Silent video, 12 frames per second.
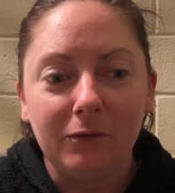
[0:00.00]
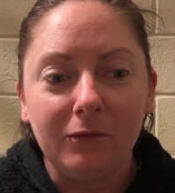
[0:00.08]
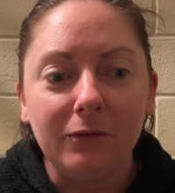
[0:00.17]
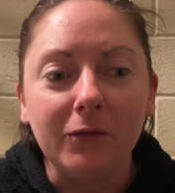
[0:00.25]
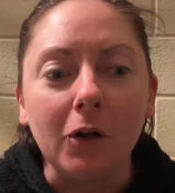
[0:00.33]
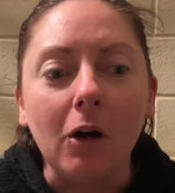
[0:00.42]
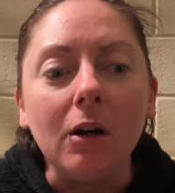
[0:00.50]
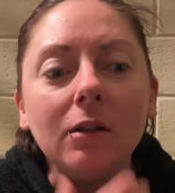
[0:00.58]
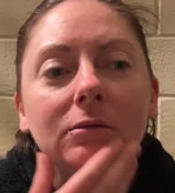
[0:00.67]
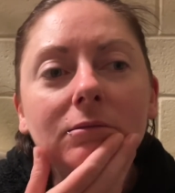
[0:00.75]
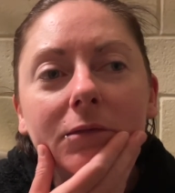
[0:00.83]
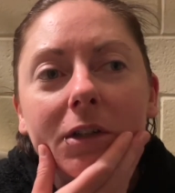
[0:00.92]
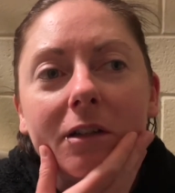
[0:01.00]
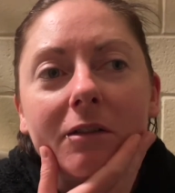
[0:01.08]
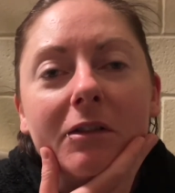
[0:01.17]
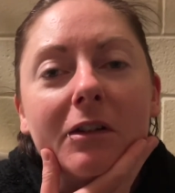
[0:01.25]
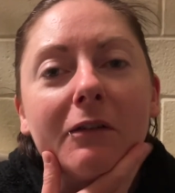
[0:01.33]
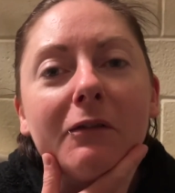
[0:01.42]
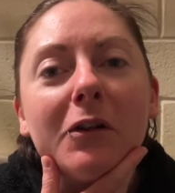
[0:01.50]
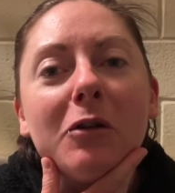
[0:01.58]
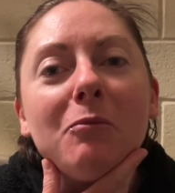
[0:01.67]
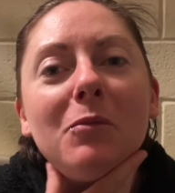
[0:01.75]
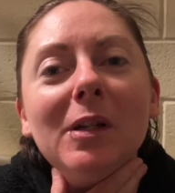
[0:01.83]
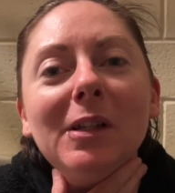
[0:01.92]
forgot to
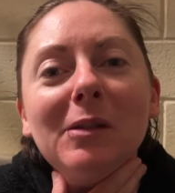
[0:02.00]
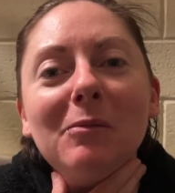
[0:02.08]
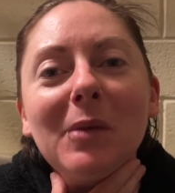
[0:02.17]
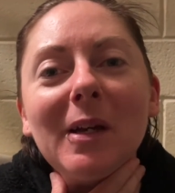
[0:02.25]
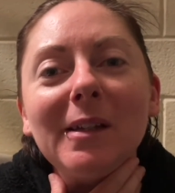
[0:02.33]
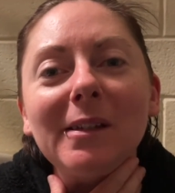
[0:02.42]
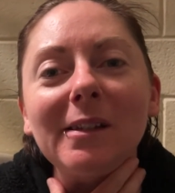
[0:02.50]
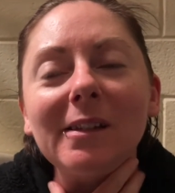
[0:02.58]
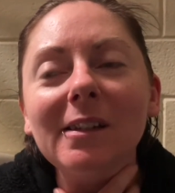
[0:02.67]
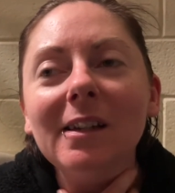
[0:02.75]
film bits and pieces.